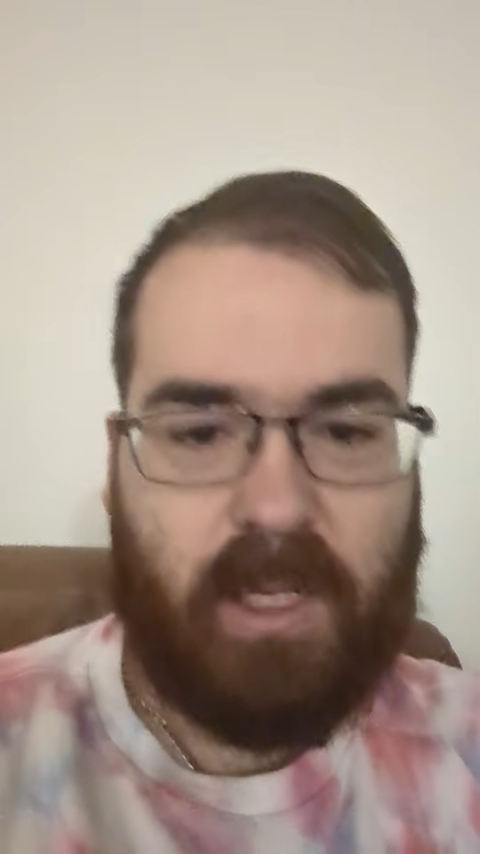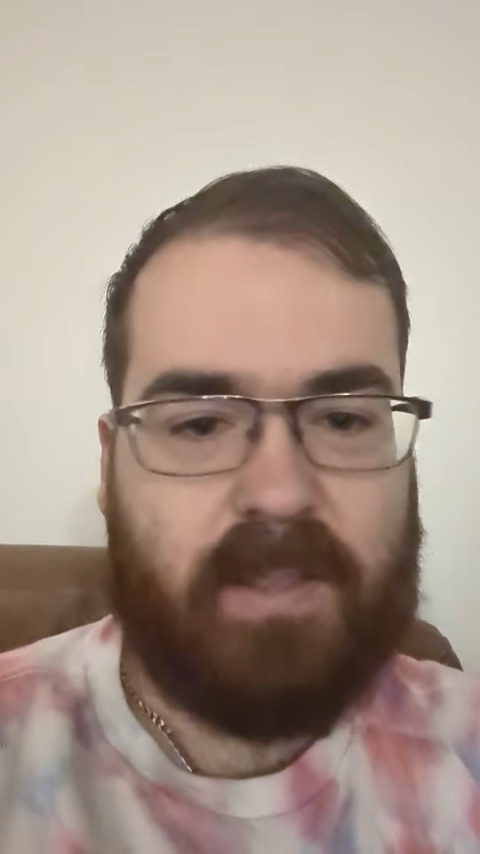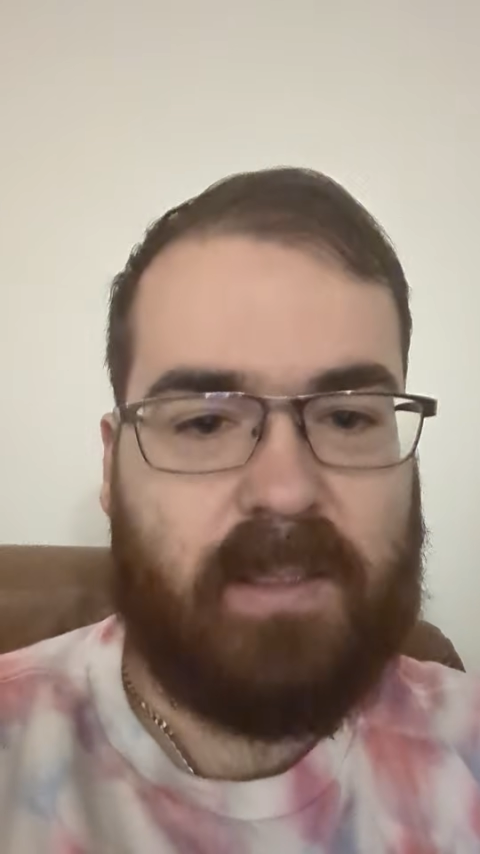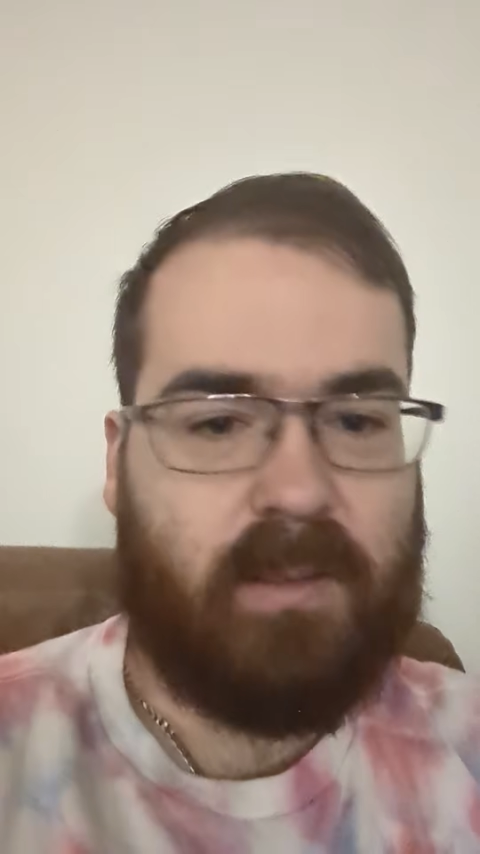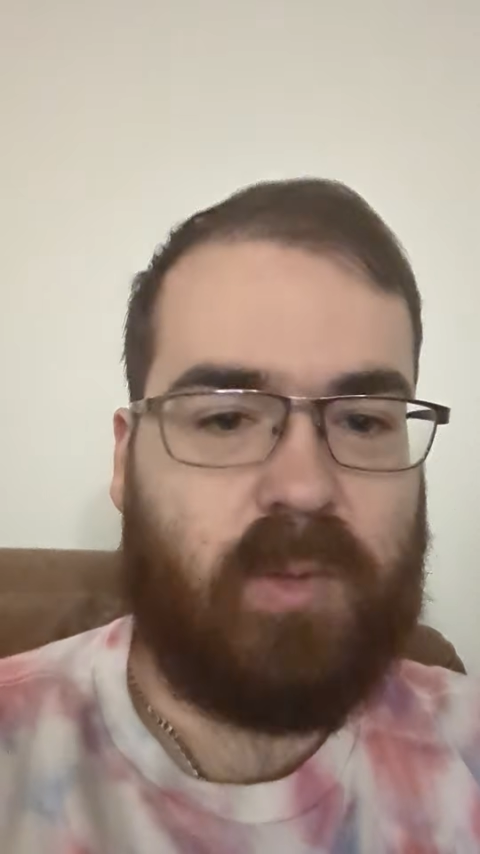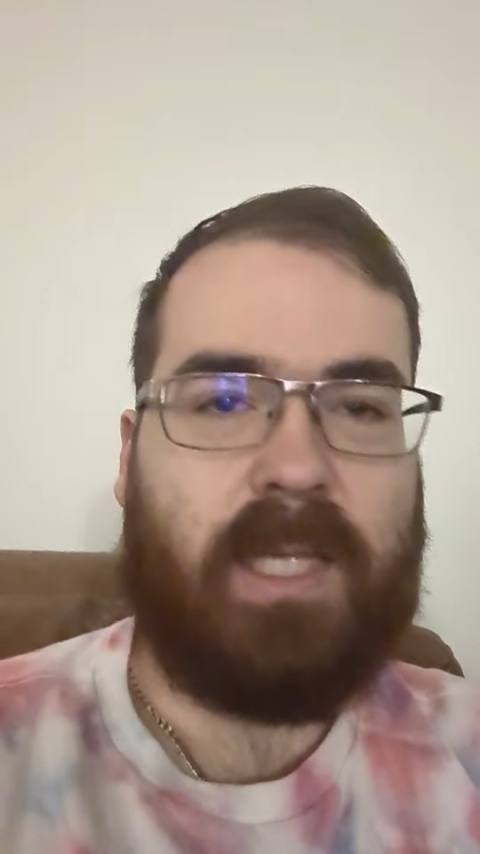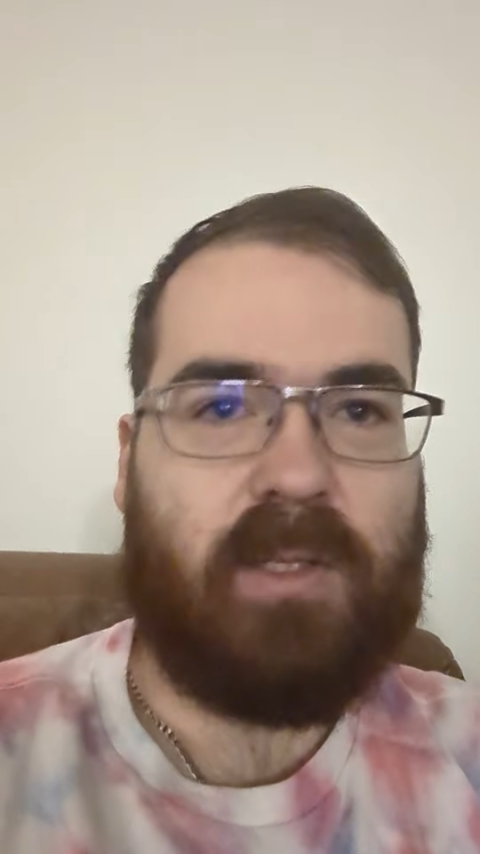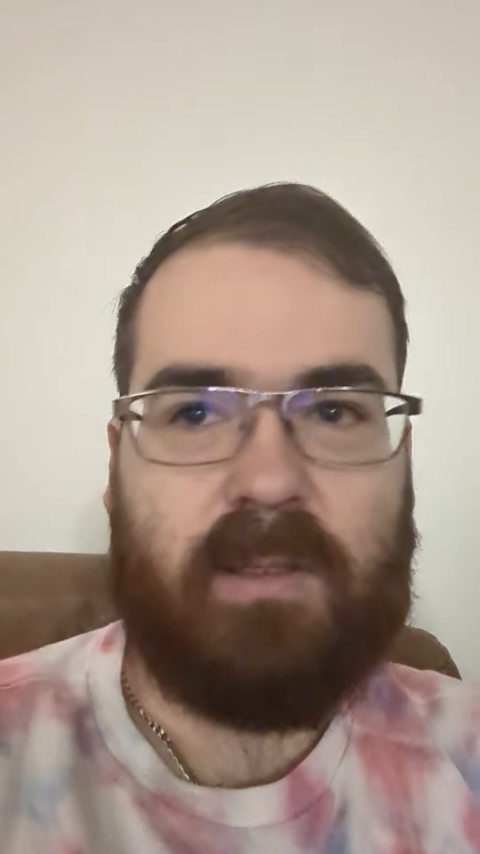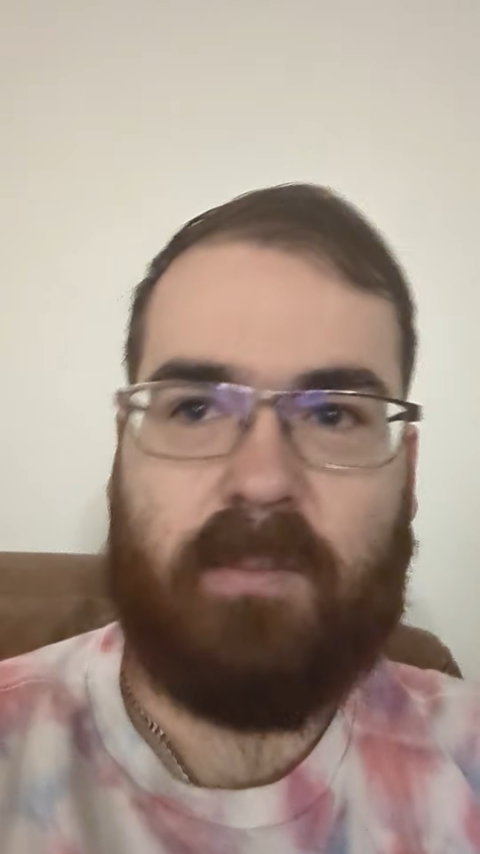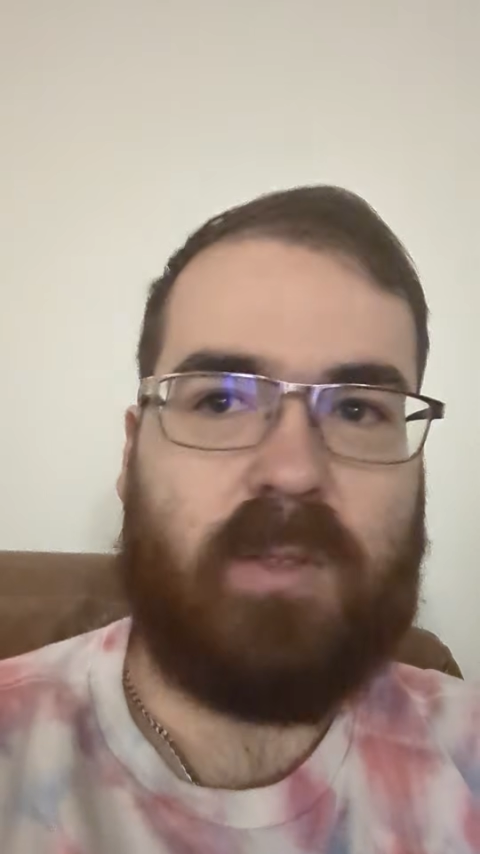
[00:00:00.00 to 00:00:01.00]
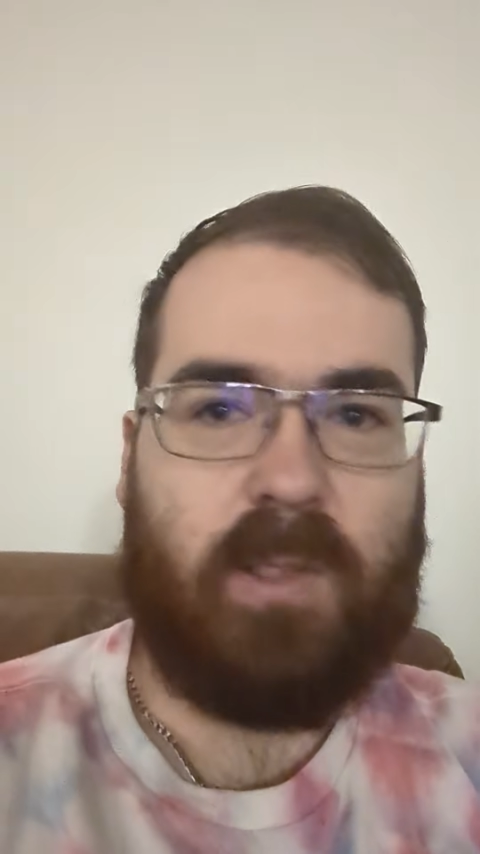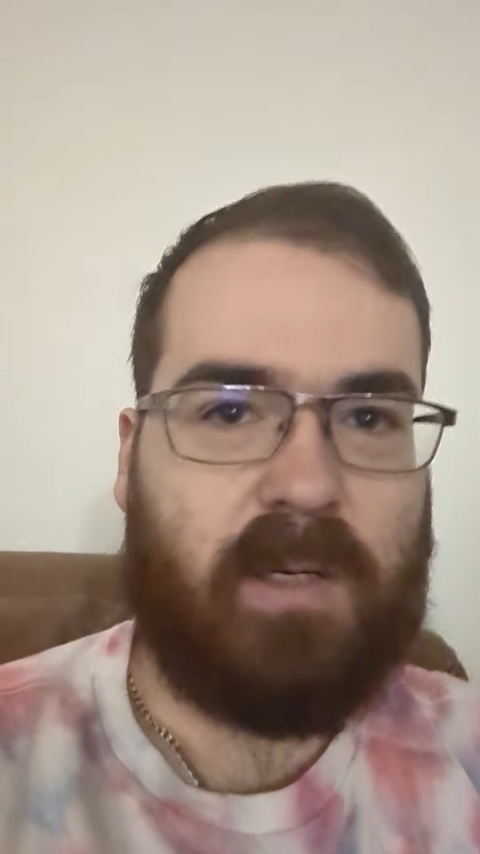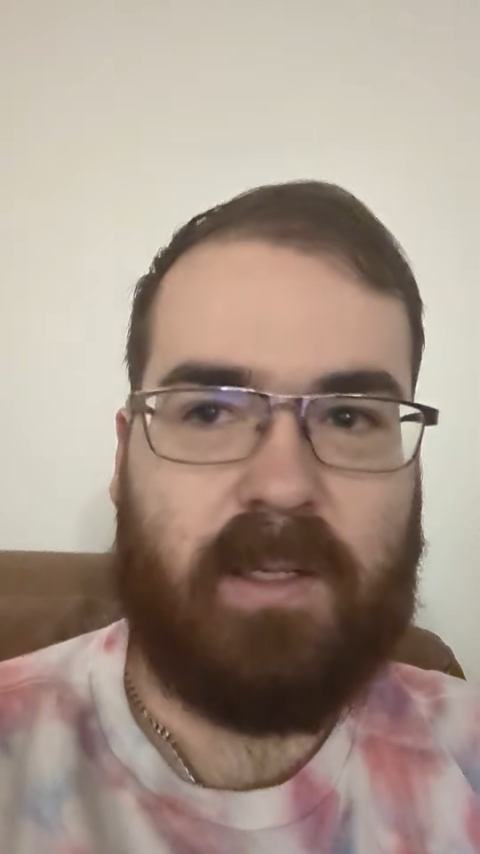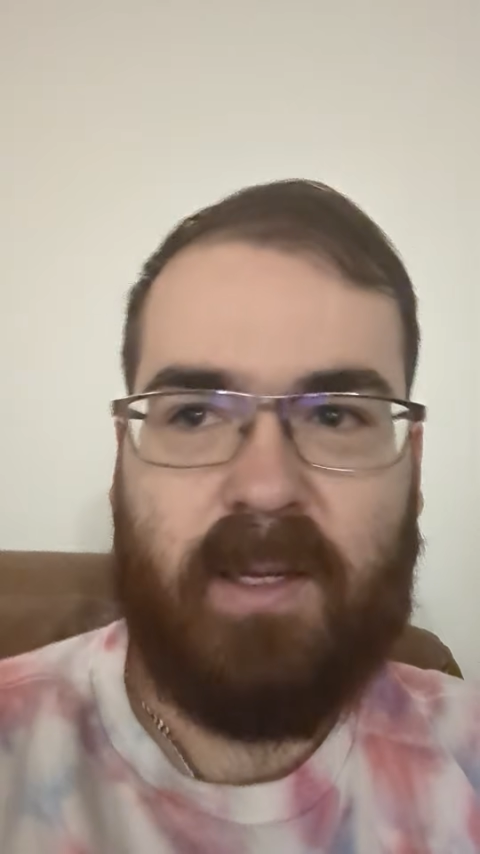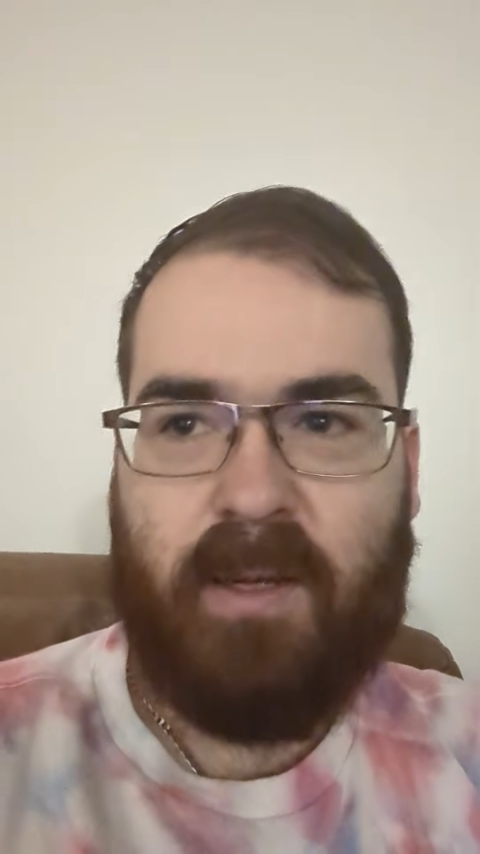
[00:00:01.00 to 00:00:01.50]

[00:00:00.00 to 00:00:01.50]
nonsense hallucinations, mostly junk,